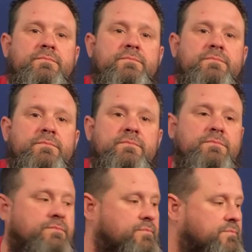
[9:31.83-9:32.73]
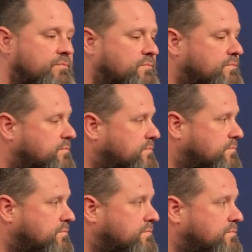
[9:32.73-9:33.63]

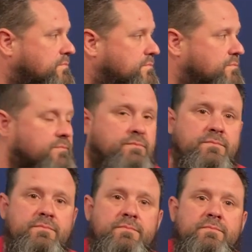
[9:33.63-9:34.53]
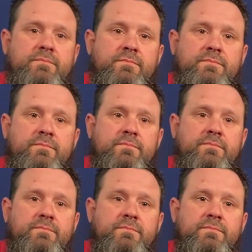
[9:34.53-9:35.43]

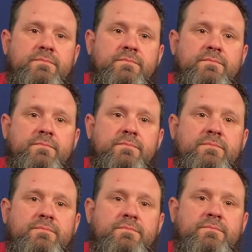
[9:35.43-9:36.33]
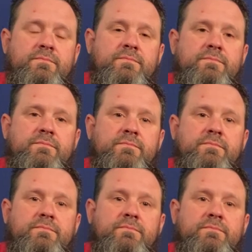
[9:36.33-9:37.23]

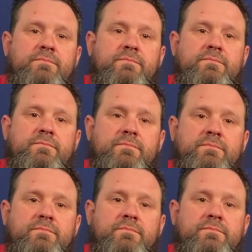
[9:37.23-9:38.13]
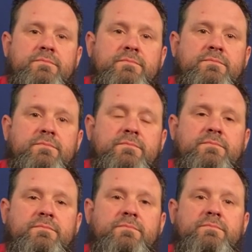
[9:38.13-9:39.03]

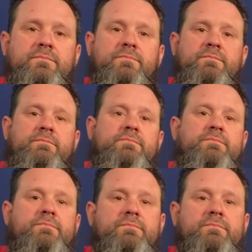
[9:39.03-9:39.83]
This person isn't speaking.